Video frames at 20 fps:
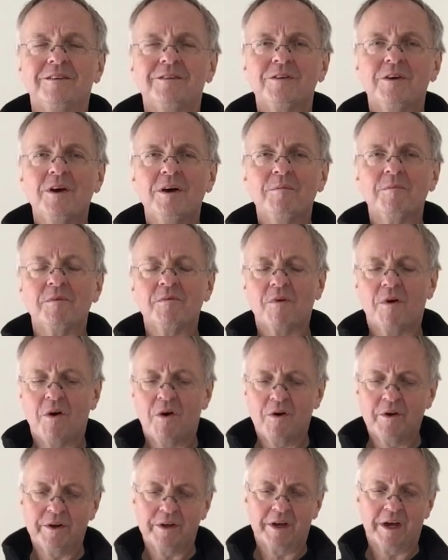term of
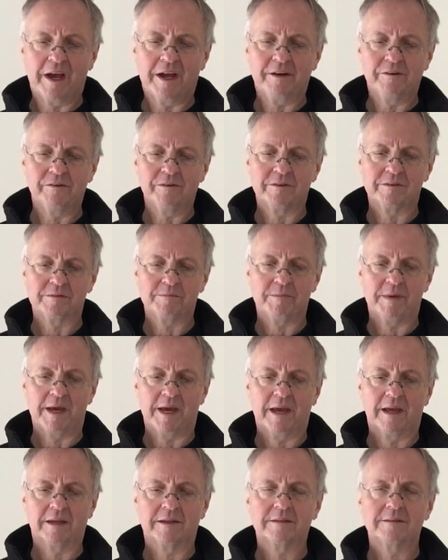honor and
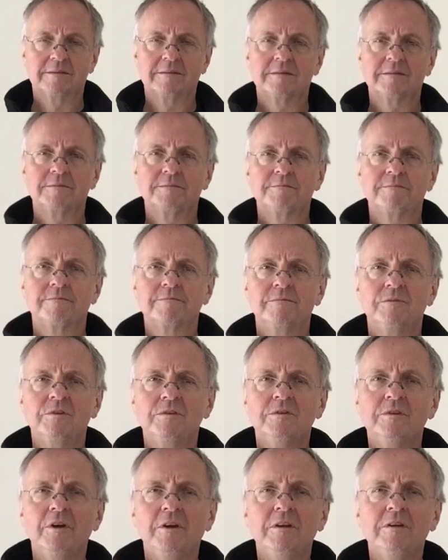respect.
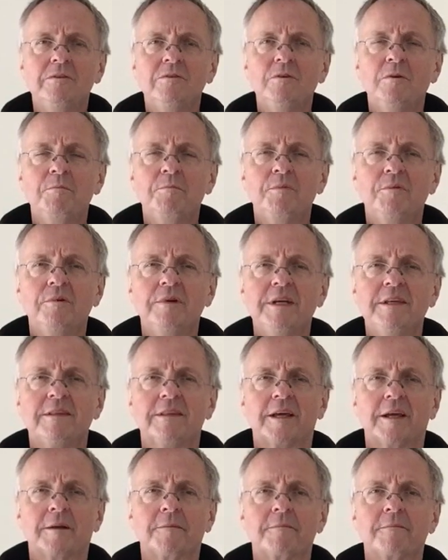Just notice your
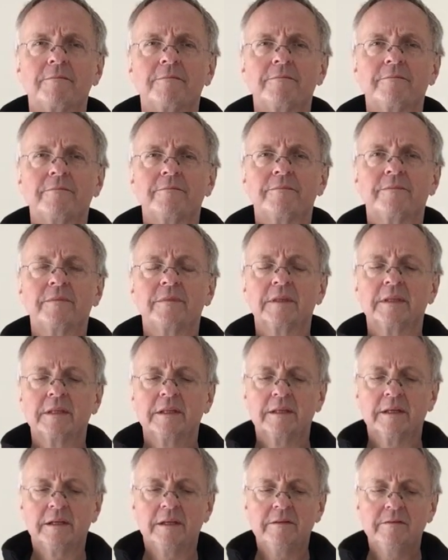breathing.
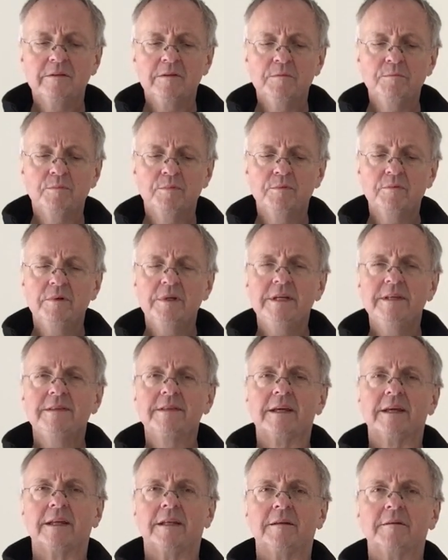And as you
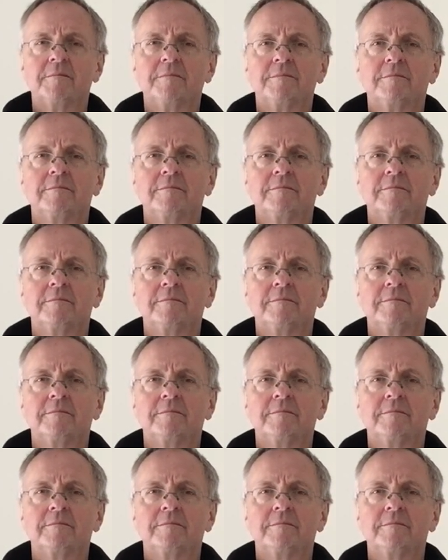breathe in